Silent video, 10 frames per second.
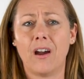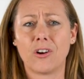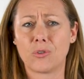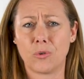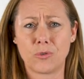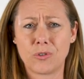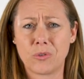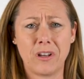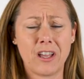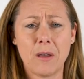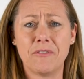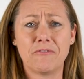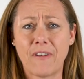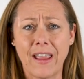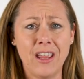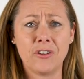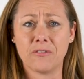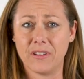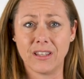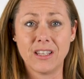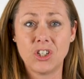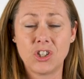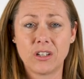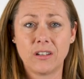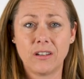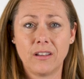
are soldiers going to come and fight in your village,